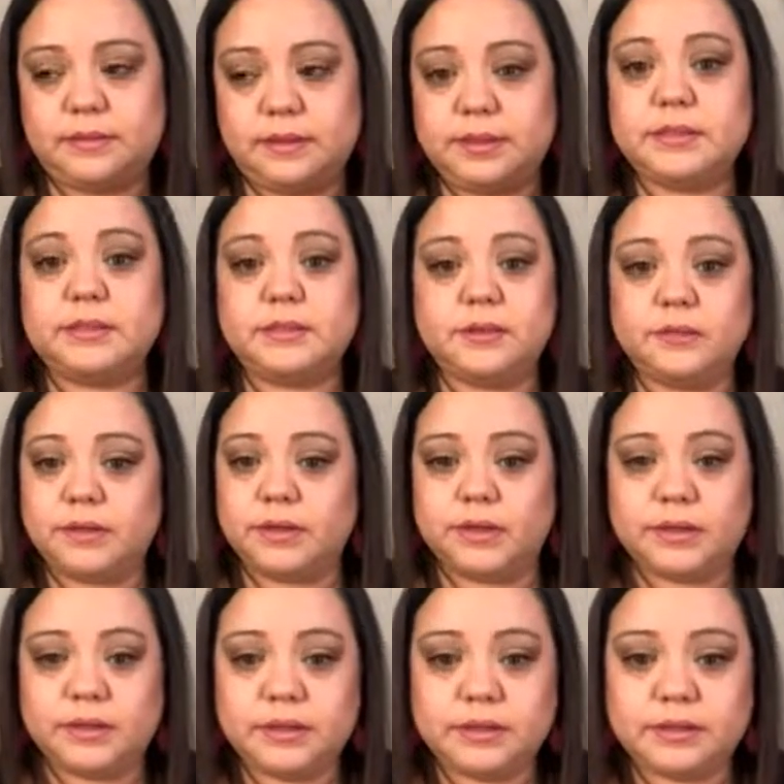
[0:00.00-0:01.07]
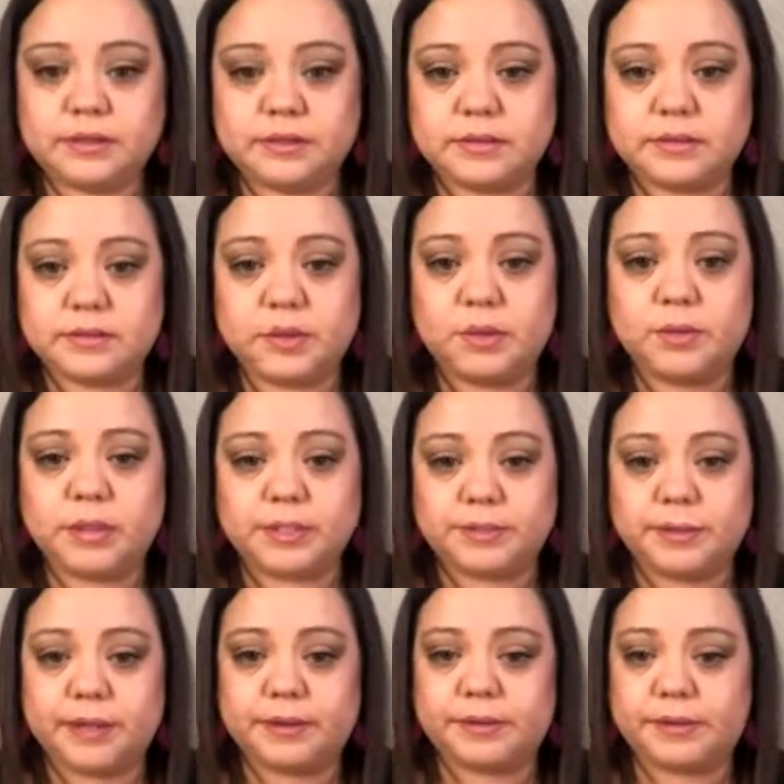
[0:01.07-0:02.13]
so good. It's so much
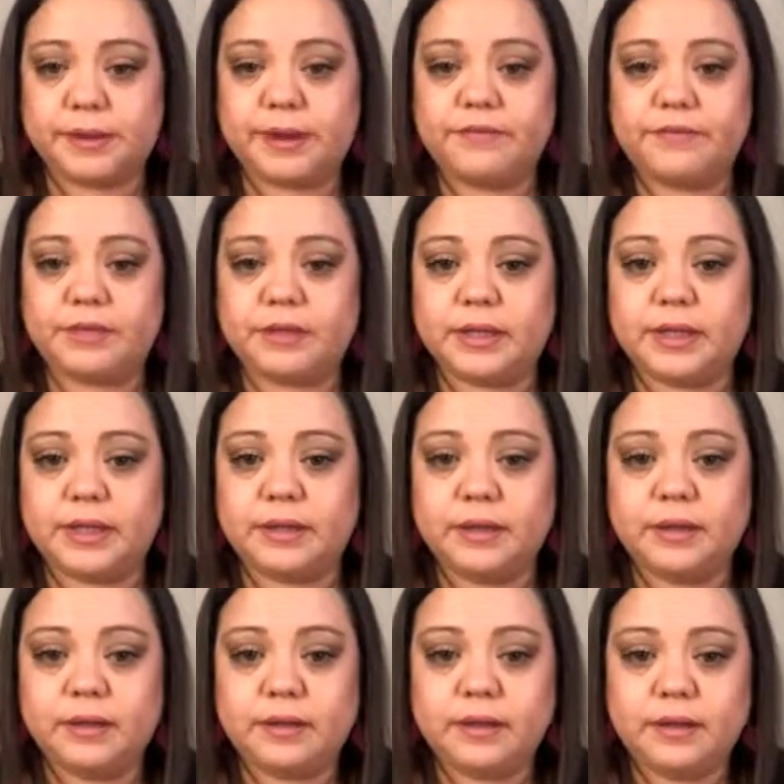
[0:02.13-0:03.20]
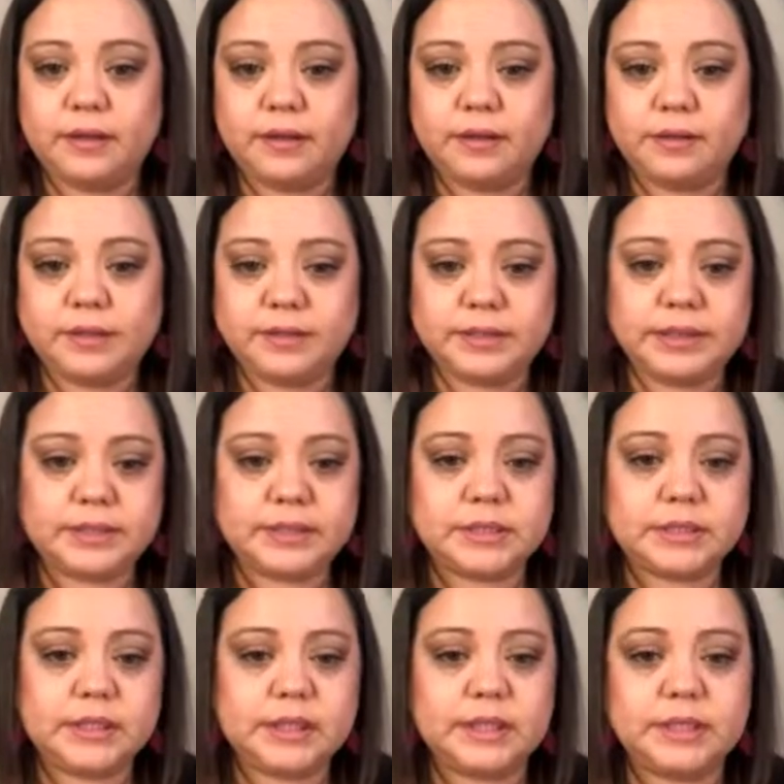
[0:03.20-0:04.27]
better, I feel like. The
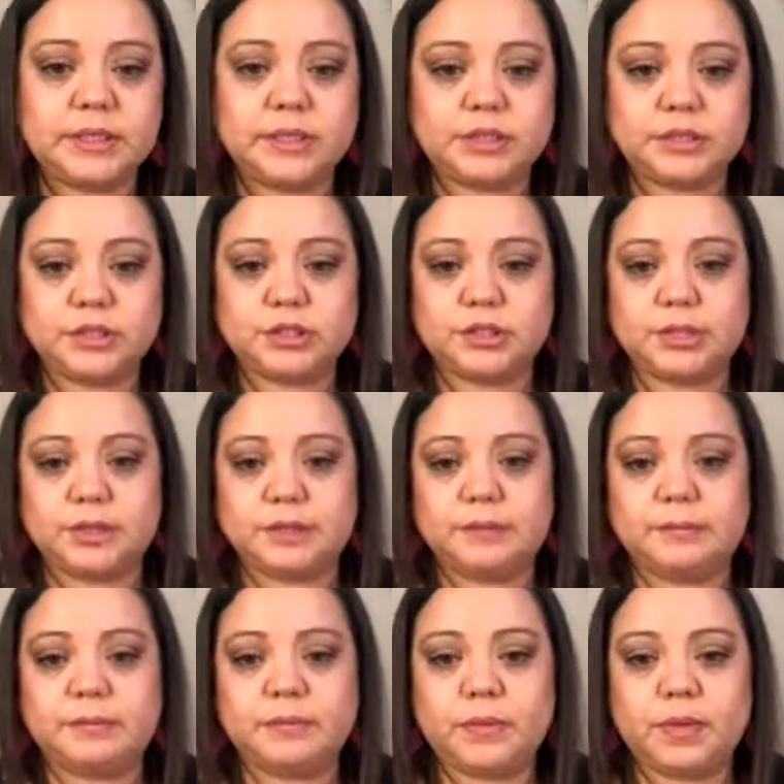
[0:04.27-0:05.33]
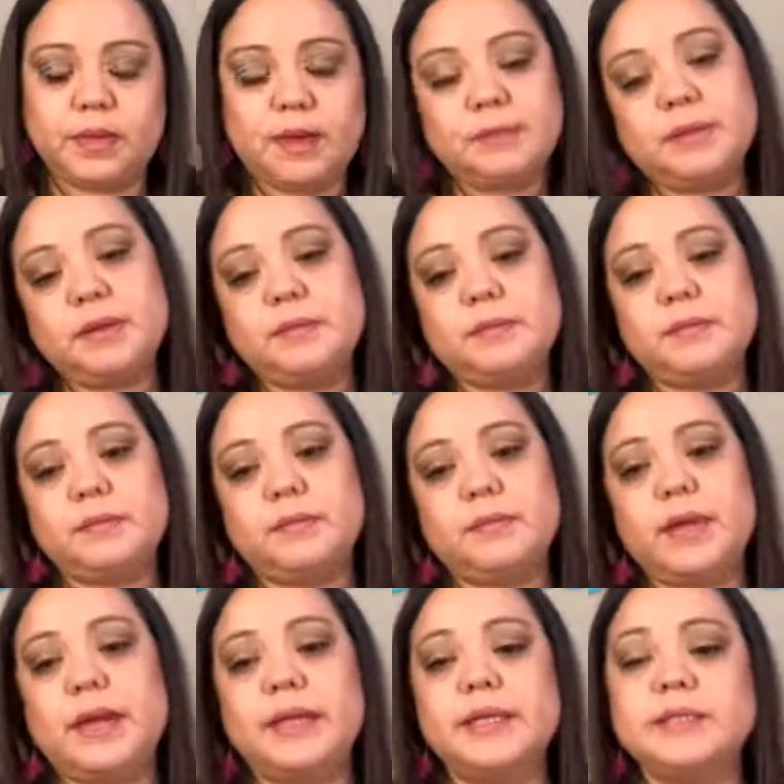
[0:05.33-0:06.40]
16-inch, I mean,
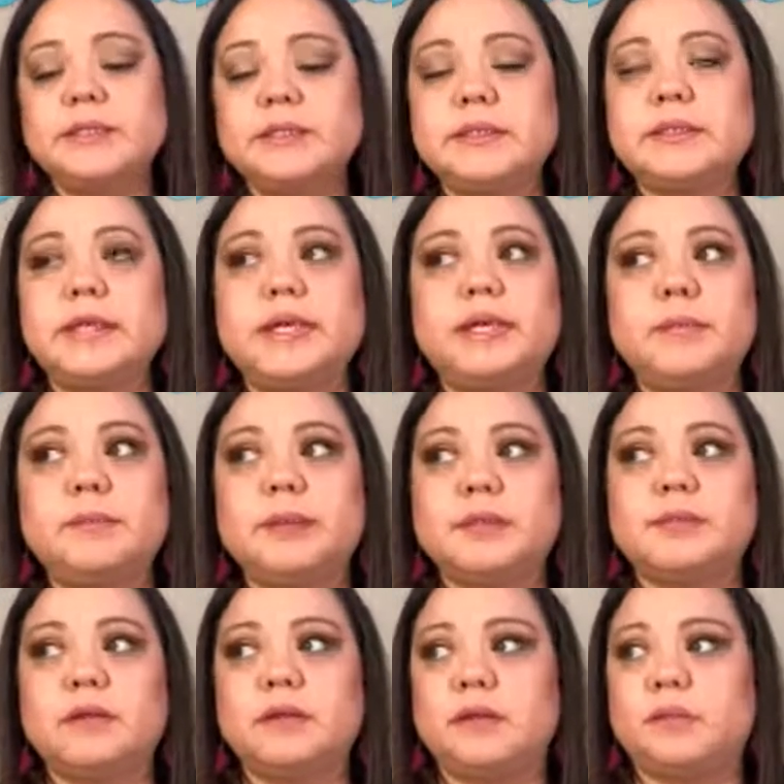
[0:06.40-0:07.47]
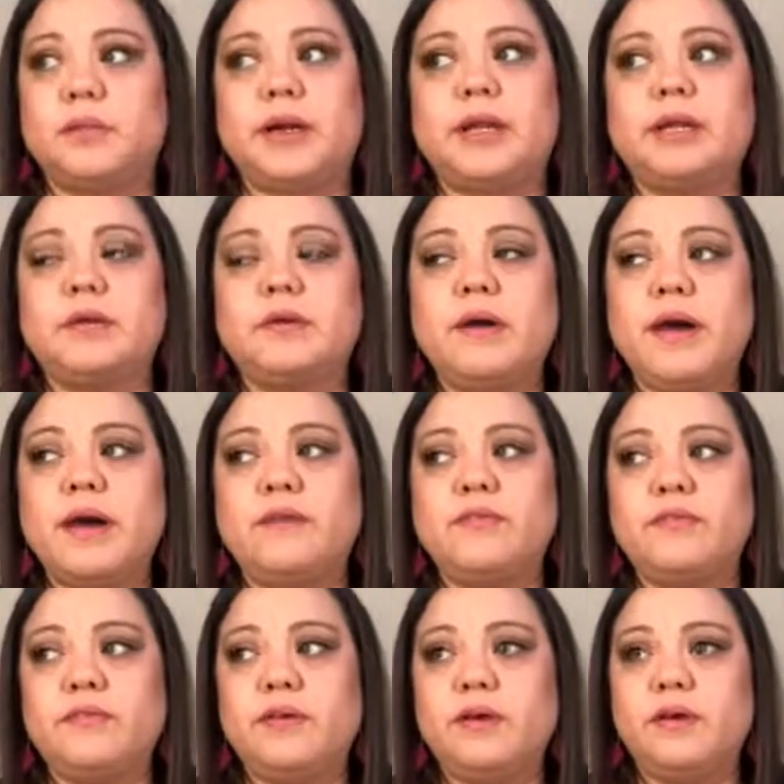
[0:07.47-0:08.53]
I guess it depends on the brand you have.
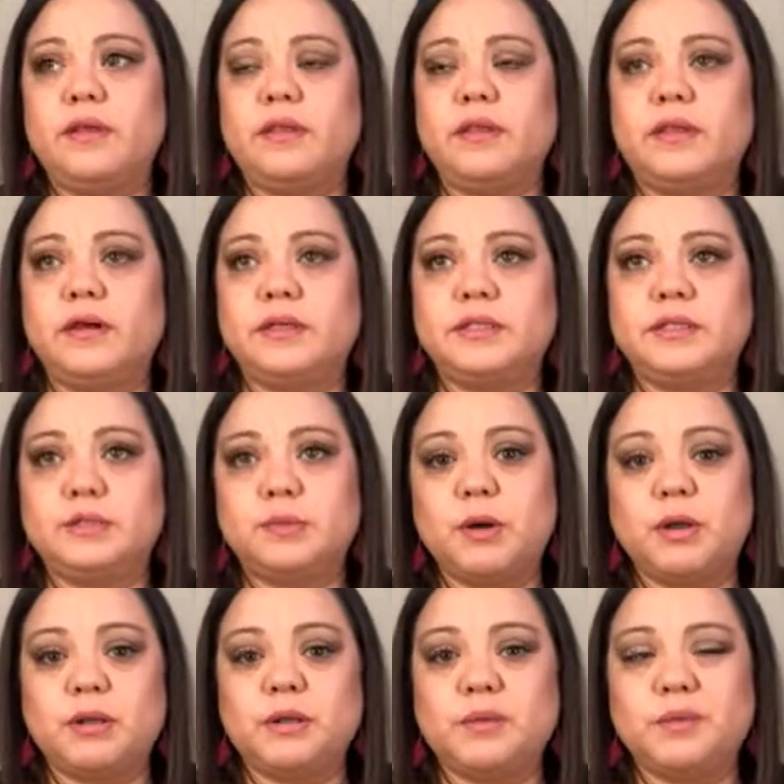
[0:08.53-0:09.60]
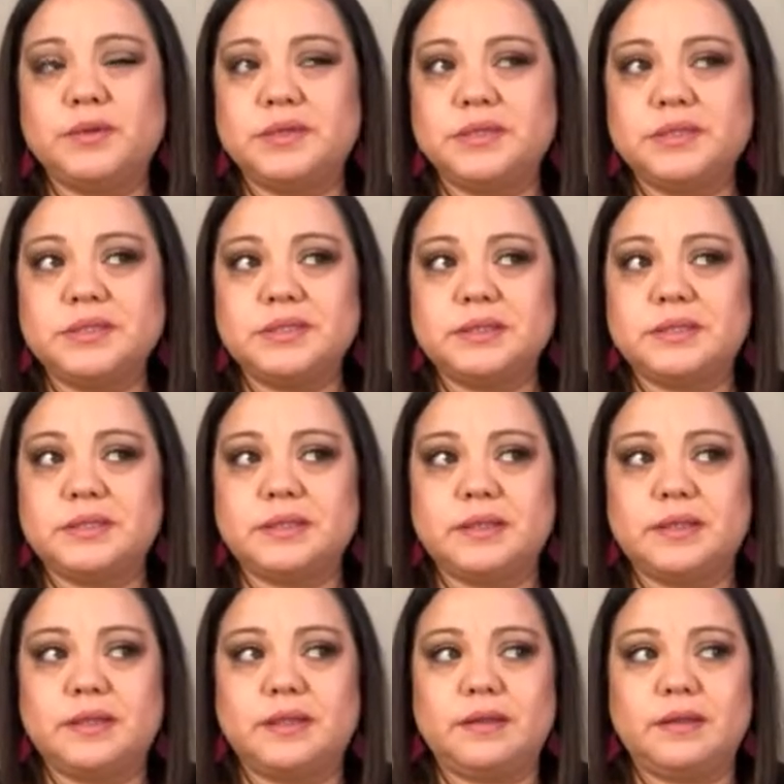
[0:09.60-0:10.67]
The smaller ones,
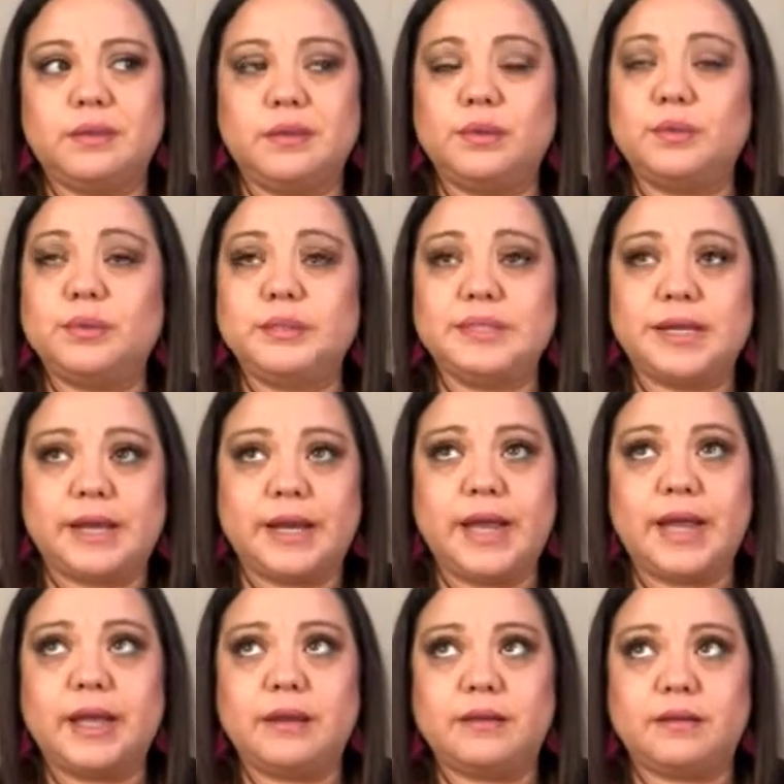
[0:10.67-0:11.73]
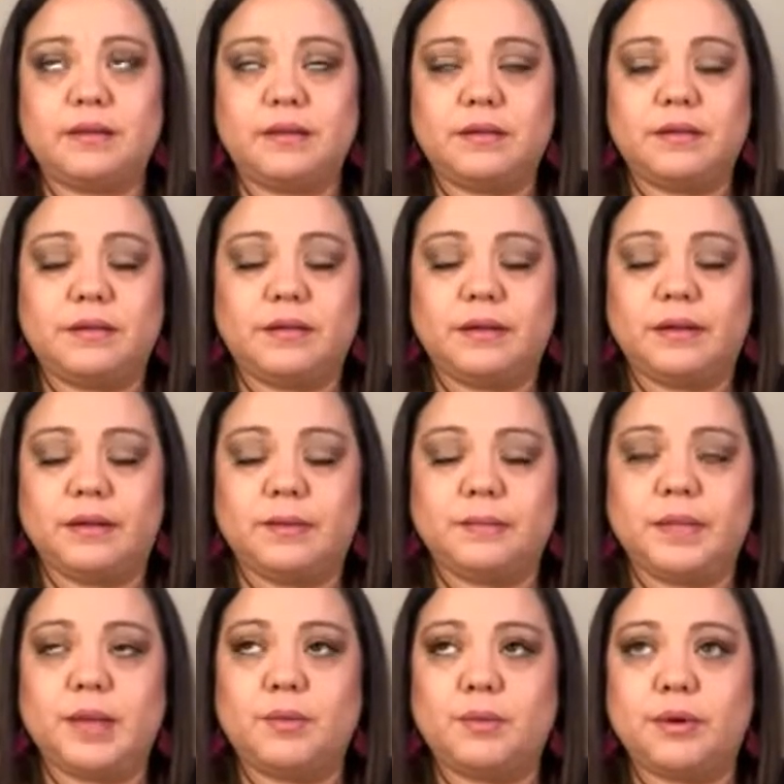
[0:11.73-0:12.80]
the ones that I had,
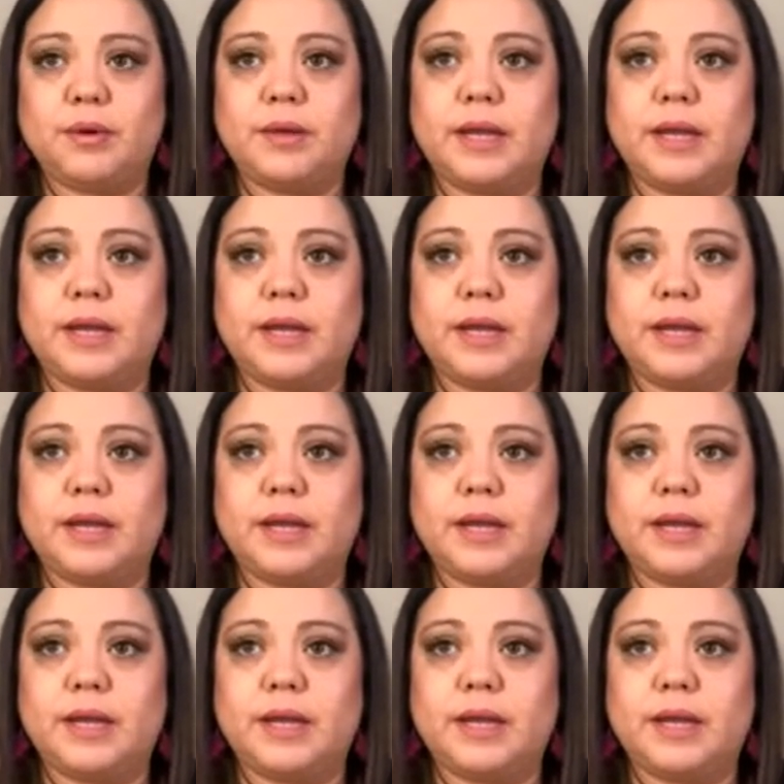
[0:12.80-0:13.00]
they weren't